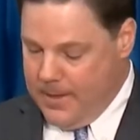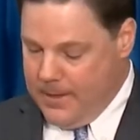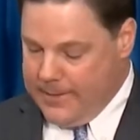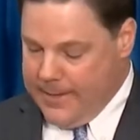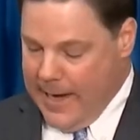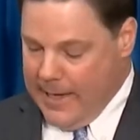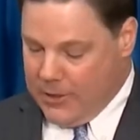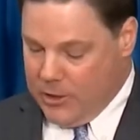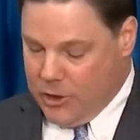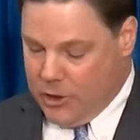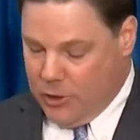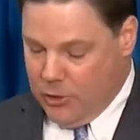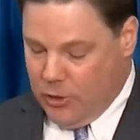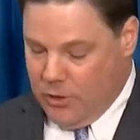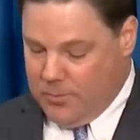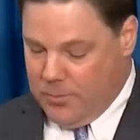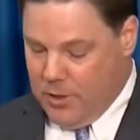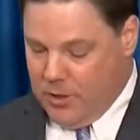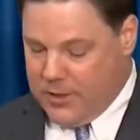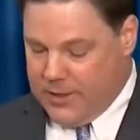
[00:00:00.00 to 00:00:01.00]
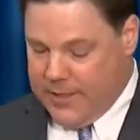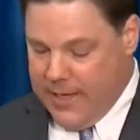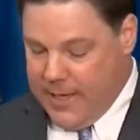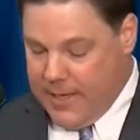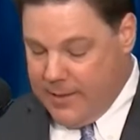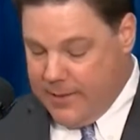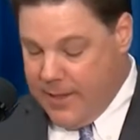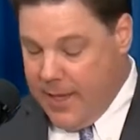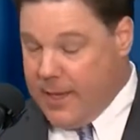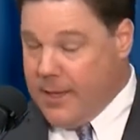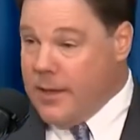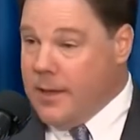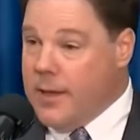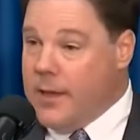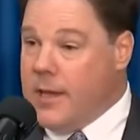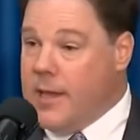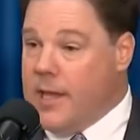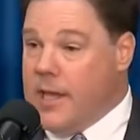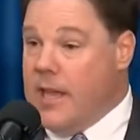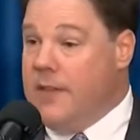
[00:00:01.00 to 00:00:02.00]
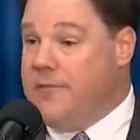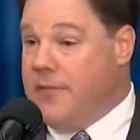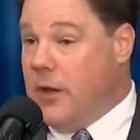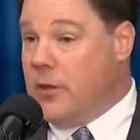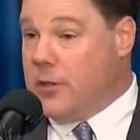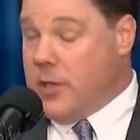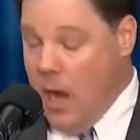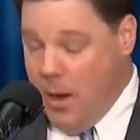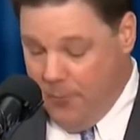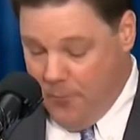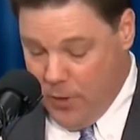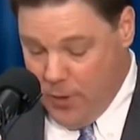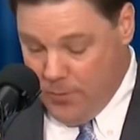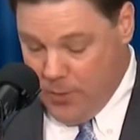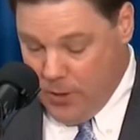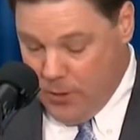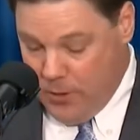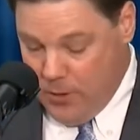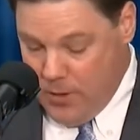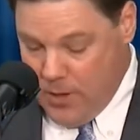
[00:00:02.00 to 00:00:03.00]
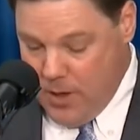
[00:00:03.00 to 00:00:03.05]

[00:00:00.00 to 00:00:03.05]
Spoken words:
Dr. Schulenberg stated that he felt comfortable